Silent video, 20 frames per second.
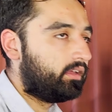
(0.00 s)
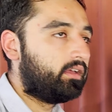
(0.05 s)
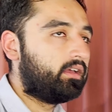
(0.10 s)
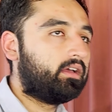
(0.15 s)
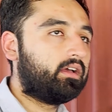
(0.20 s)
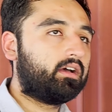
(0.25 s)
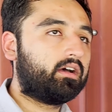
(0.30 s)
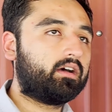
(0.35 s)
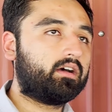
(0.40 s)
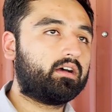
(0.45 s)

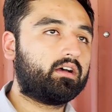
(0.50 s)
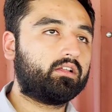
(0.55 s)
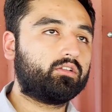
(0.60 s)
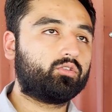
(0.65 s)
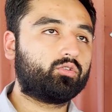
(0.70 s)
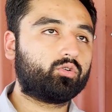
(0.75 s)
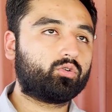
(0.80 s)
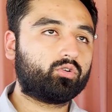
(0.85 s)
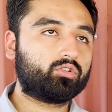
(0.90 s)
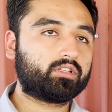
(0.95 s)

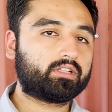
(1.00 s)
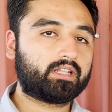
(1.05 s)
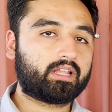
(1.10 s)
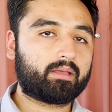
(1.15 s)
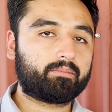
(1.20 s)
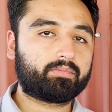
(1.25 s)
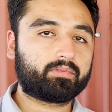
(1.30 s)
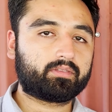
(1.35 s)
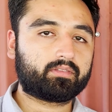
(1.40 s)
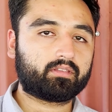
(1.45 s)
Those
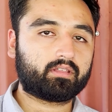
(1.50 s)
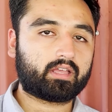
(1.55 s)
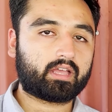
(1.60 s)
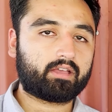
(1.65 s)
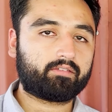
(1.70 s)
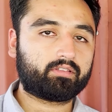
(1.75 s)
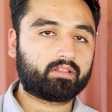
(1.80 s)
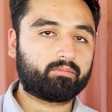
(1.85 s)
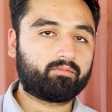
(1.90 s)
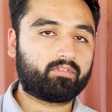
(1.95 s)
clamps have
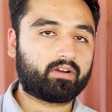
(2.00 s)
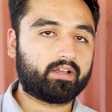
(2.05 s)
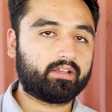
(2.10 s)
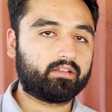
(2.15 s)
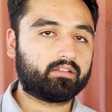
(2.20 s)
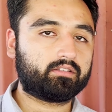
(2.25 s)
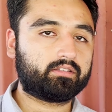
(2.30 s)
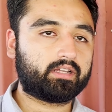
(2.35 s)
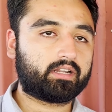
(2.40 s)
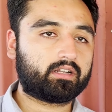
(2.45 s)
some
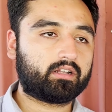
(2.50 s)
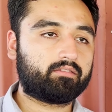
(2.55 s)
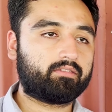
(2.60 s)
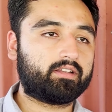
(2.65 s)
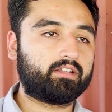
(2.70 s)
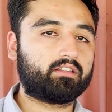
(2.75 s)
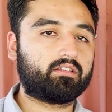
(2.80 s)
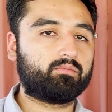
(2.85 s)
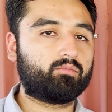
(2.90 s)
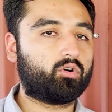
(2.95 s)
wires that are very
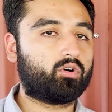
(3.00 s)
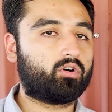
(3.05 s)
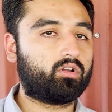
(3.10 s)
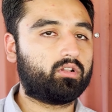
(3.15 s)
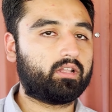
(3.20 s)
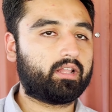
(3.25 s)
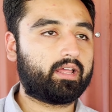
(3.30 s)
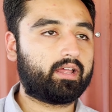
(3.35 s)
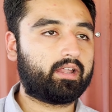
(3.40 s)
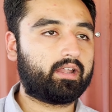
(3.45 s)
small
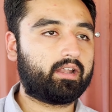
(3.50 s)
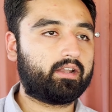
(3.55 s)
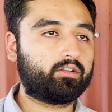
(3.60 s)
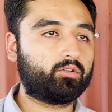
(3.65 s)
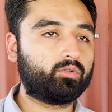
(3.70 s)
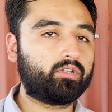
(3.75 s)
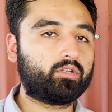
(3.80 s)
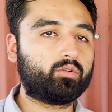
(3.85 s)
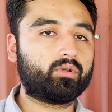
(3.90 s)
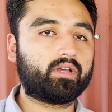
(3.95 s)
and you
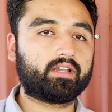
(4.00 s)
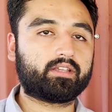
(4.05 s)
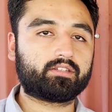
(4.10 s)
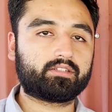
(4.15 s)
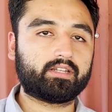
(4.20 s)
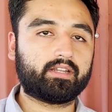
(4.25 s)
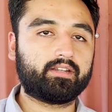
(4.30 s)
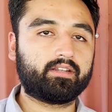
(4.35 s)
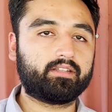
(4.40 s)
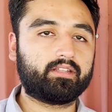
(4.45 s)
need to
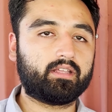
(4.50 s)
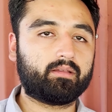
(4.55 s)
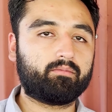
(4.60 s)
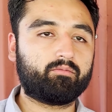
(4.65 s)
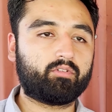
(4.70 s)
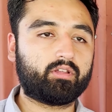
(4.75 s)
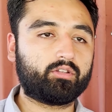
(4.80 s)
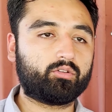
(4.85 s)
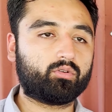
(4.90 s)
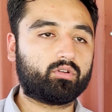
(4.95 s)
extend them
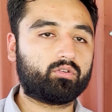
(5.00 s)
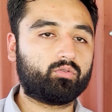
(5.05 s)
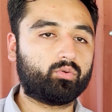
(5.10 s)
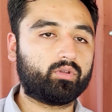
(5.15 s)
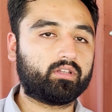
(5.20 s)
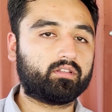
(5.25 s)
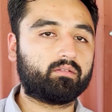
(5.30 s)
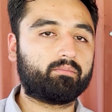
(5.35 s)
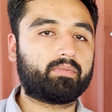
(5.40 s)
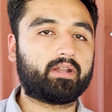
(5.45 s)
when you are doing
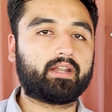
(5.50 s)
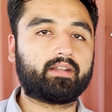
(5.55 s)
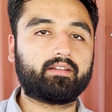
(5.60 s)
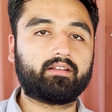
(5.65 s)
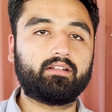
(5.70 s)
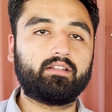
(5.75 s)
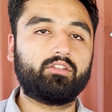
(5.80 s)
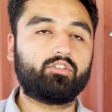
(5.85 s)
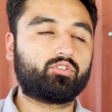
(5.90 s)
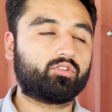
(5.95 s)
some practical
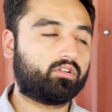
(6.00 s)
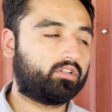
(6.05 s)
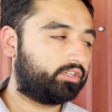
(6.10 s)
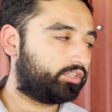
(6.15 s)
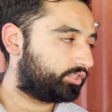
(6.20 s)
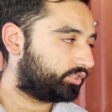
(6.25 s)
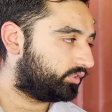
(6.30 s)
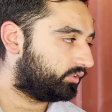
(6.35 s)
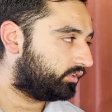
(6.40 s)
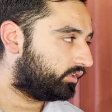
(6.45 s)

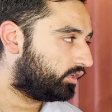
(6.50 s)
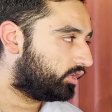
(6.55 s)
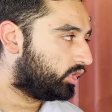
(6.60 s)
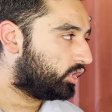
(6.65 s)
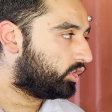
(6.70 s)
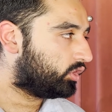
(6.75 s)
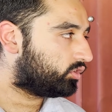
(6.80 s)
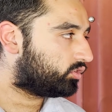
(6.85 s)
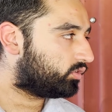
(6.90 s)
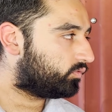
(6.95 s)
installation.
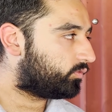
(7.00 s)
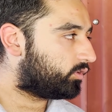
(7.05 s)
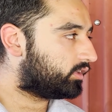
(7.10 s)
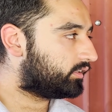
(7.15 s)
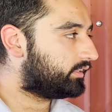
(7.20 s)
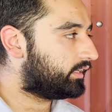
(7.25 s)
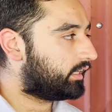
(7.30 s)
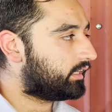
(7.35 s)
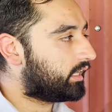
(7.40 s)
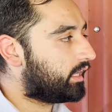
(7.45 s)
So for
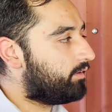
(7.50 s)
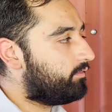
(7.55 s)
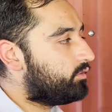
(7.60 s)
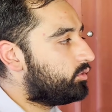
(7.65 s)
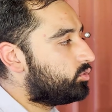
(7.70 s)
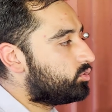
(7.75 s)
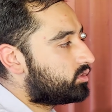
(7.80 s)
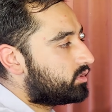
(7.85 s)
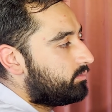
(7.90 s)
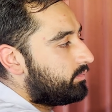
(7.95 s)
that, I have
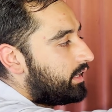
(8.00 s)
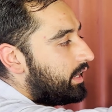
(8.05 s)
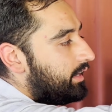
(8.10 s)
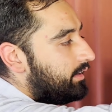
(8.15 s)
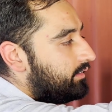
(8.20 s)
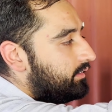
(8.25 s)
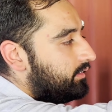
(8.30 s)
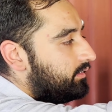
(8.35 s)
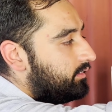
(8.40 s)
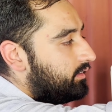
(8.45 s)
used some
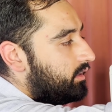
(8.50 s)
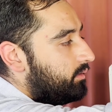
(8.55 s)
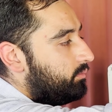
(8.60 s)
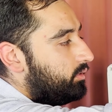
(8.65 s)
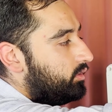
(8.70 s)
Cat6 cables.